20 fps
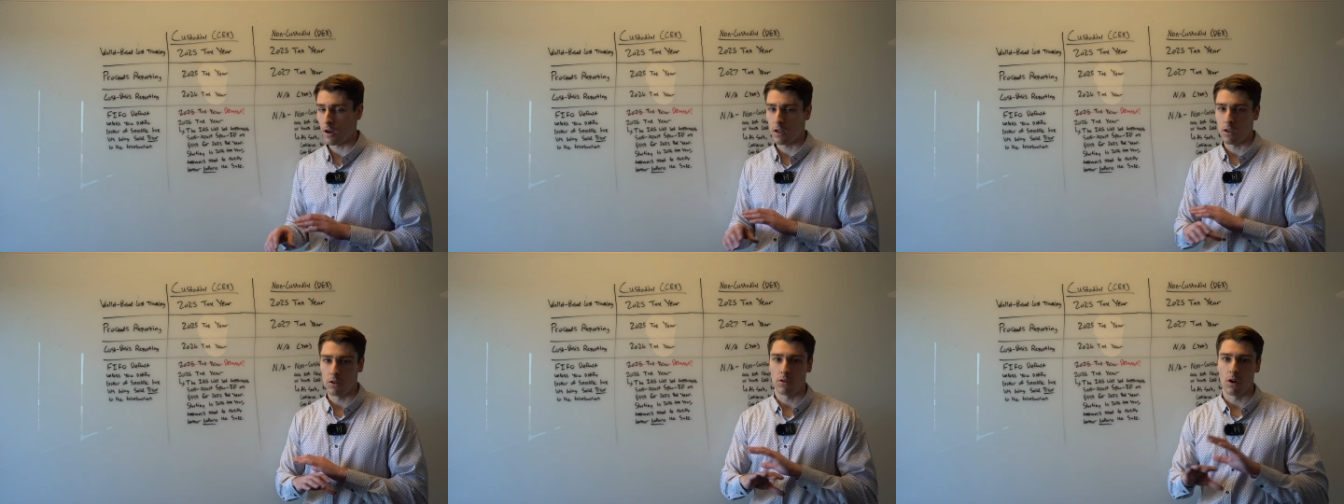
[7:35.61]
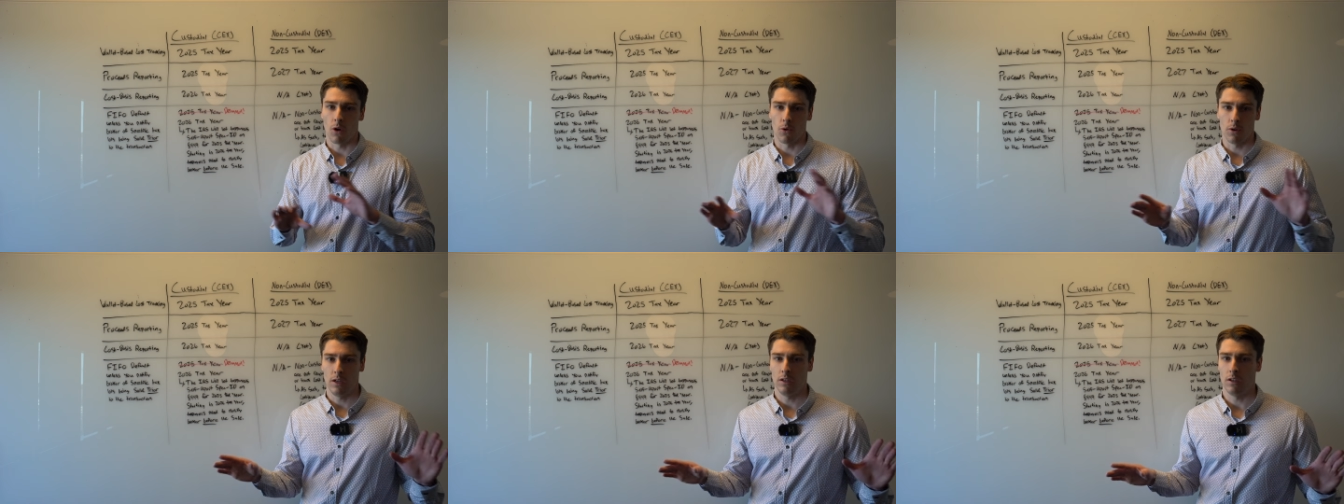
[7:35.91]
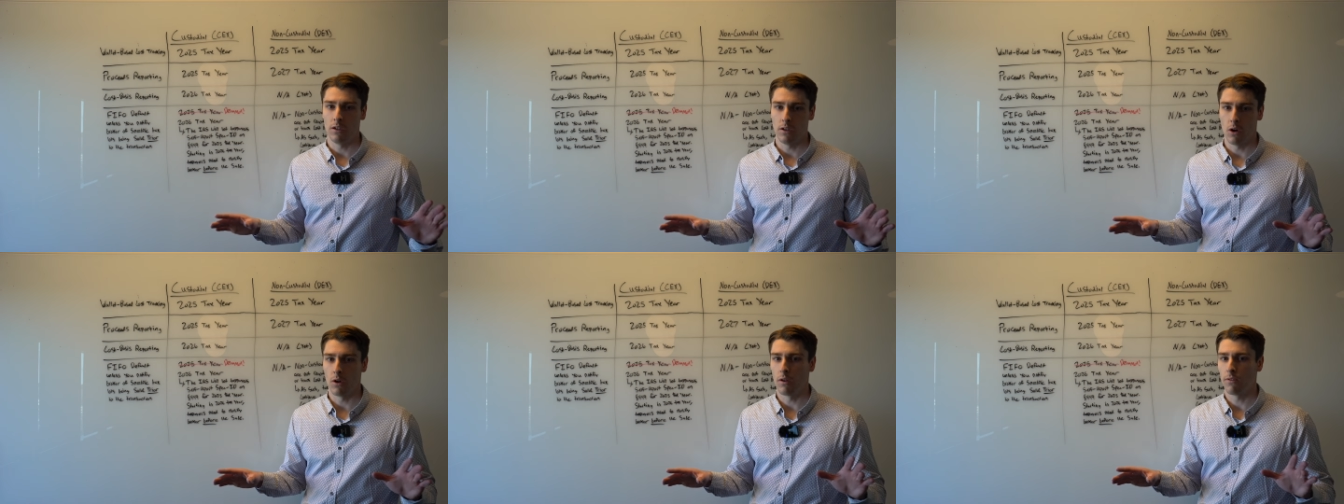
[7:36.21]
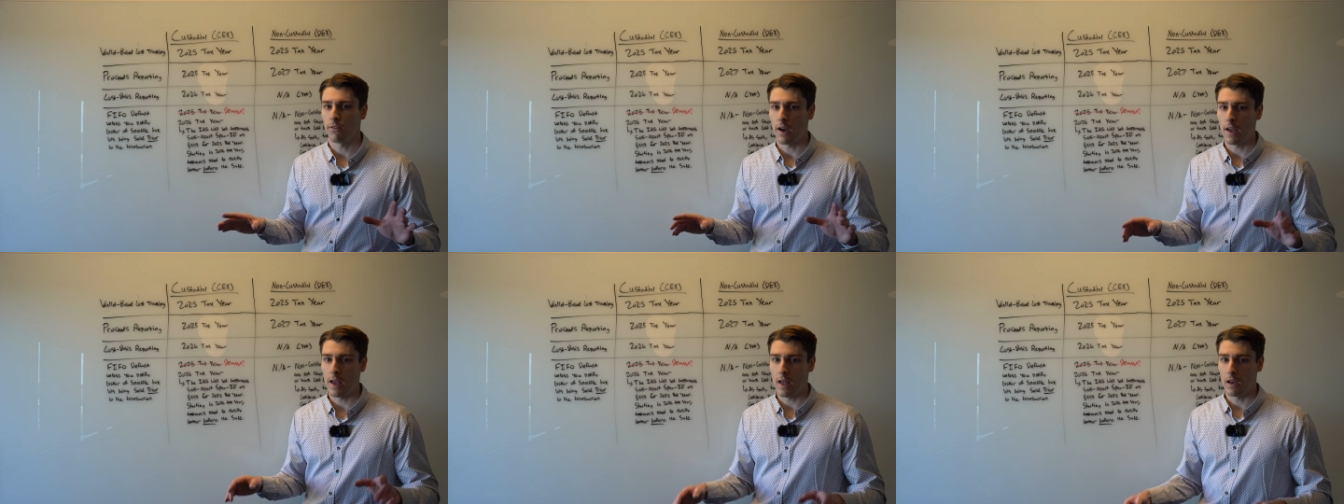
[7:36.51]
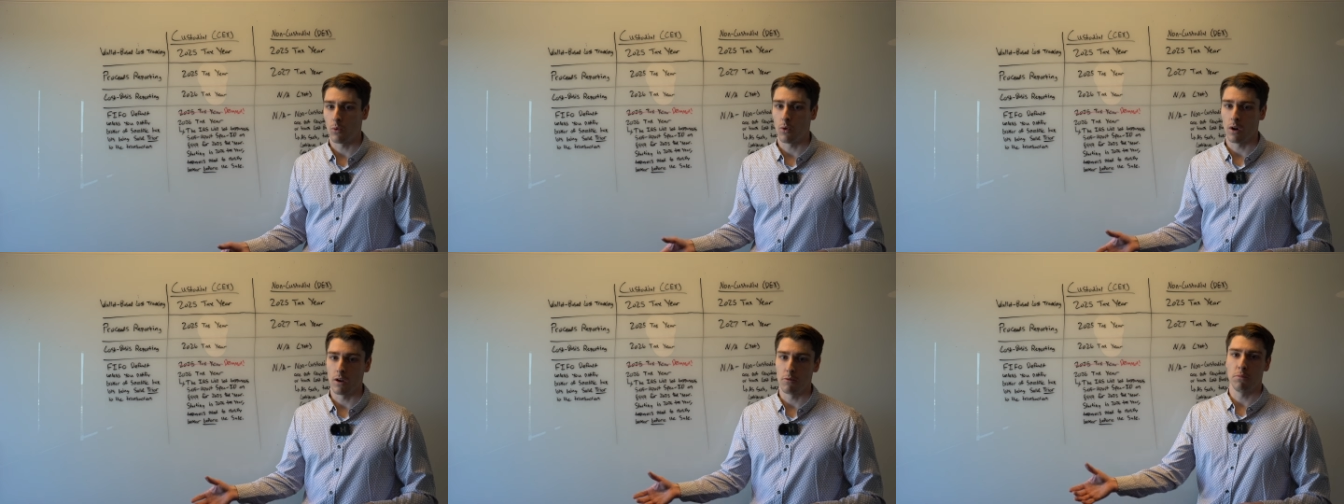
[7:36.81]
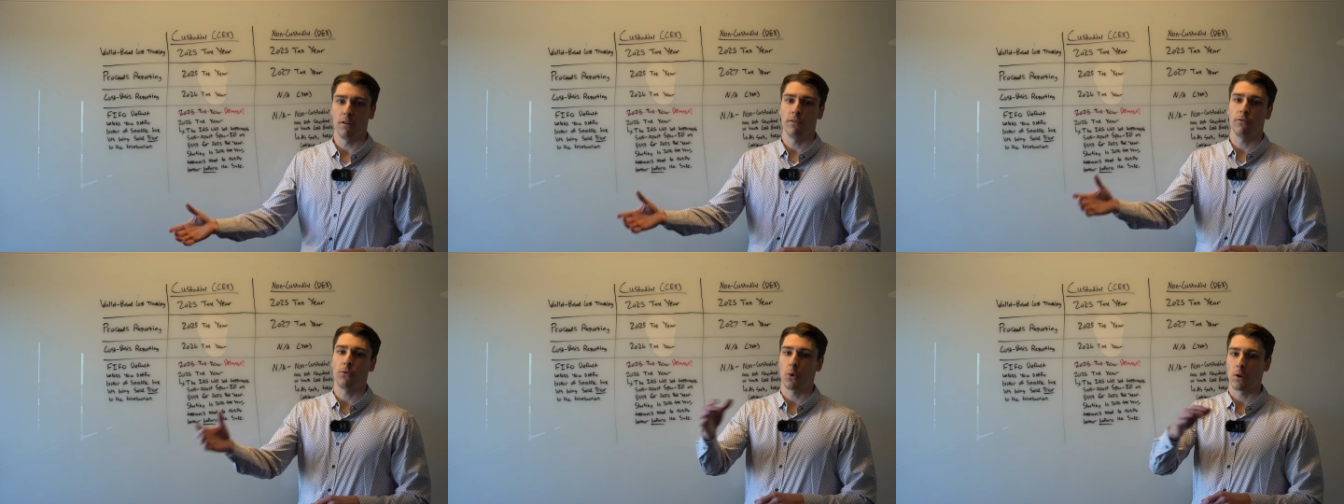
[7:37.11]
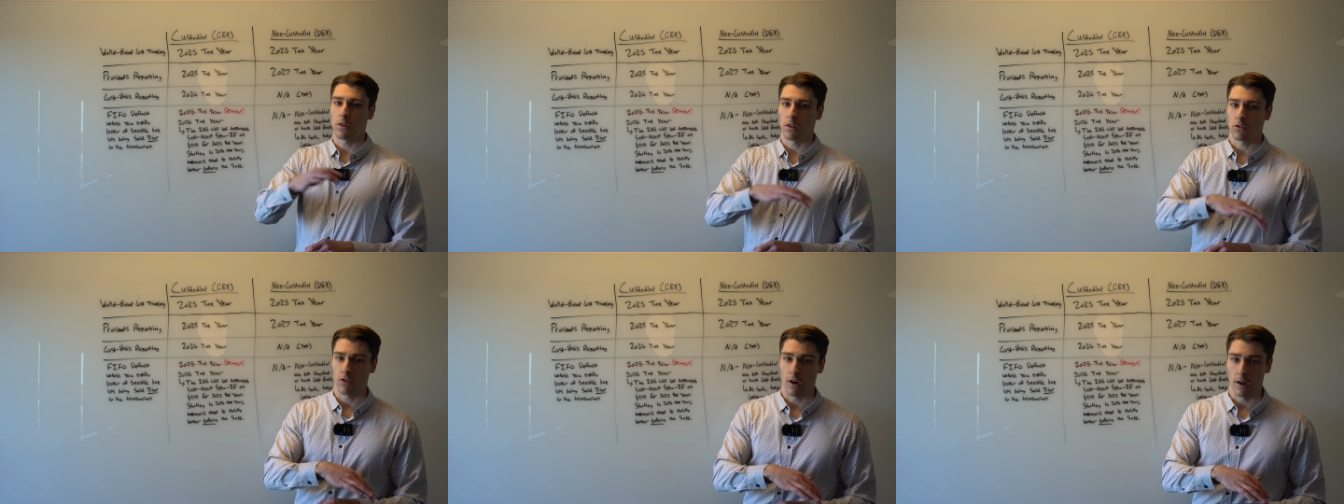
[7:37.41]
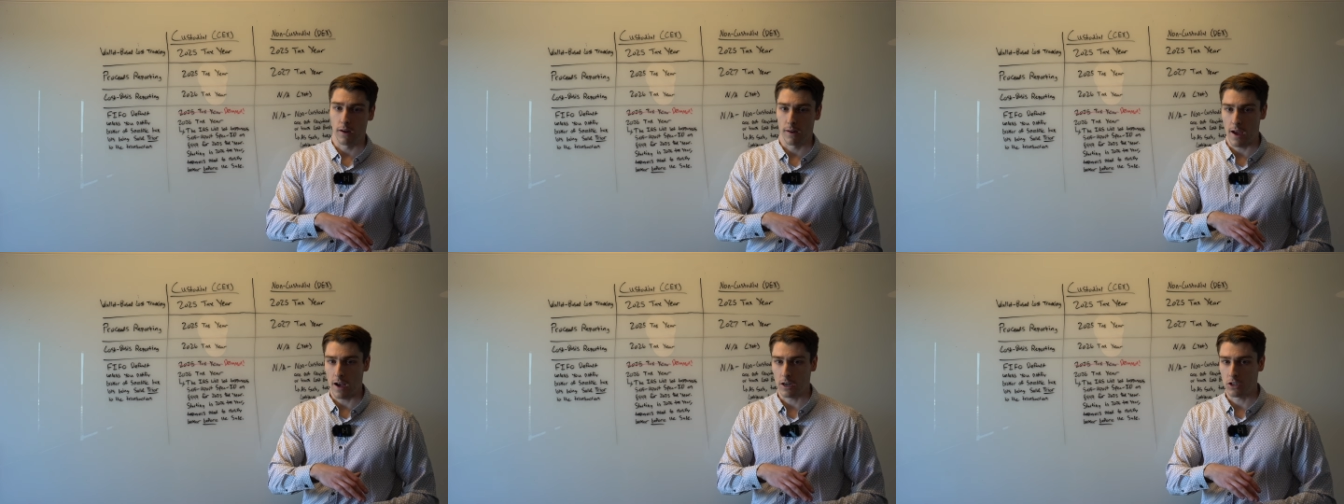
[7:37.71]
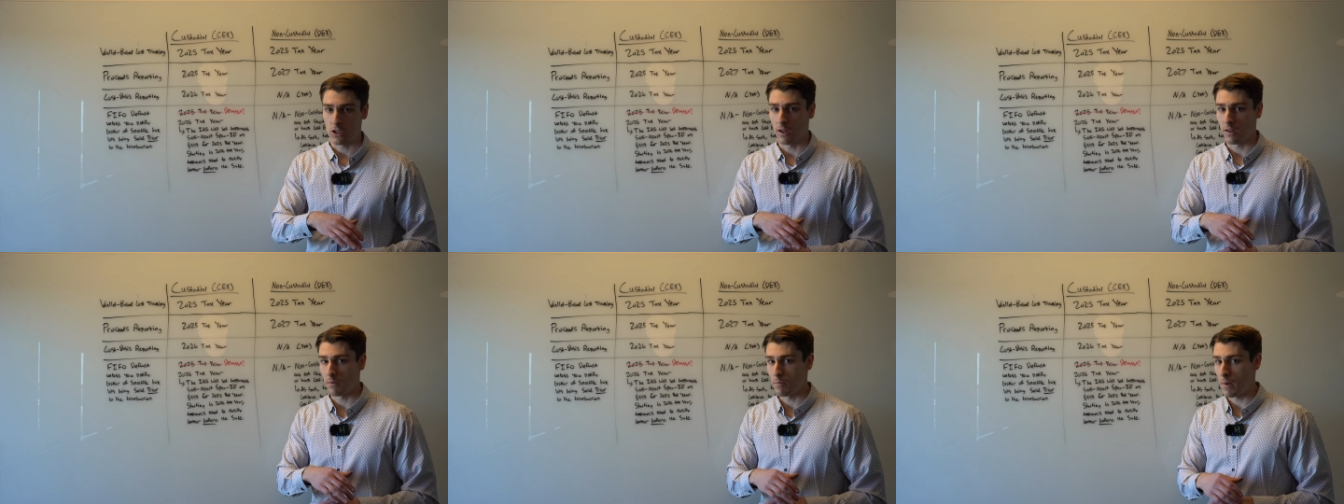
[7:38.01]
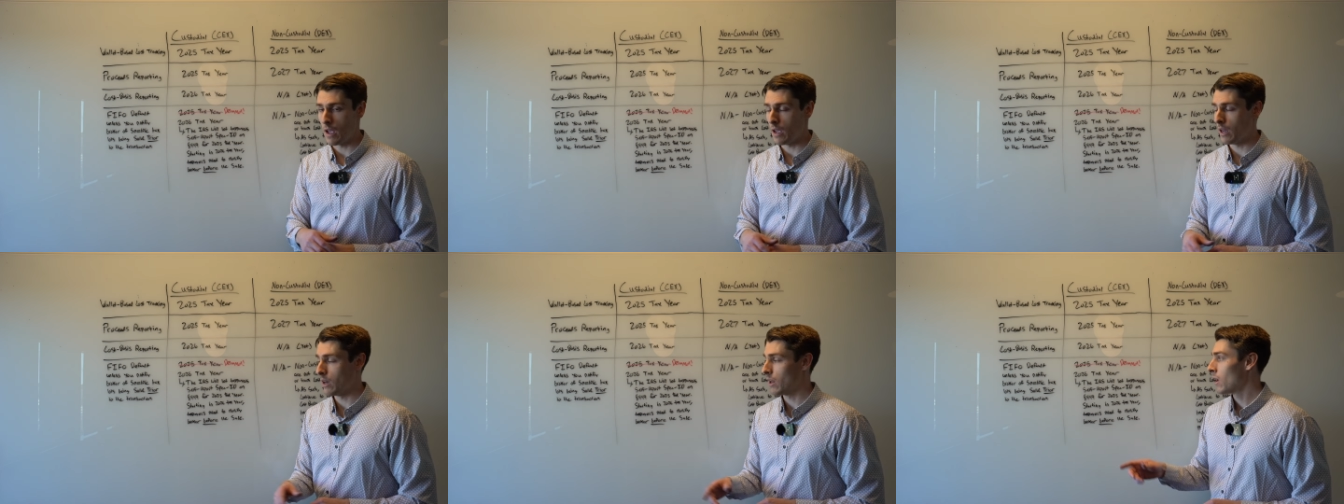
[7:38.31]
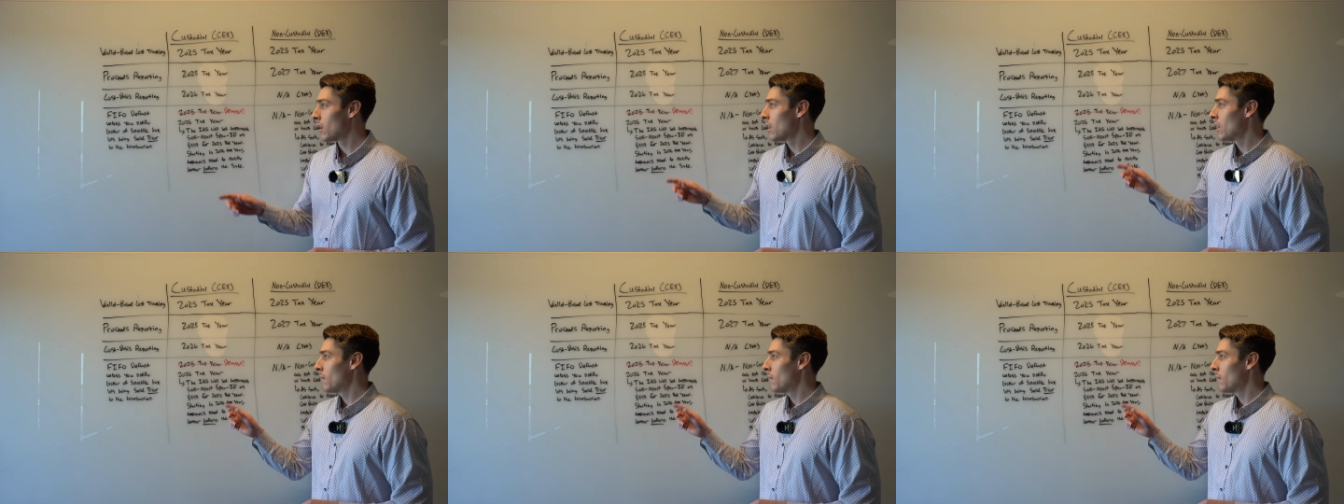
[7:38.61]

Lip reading: and you don't need to notify anyone before the transaction is made.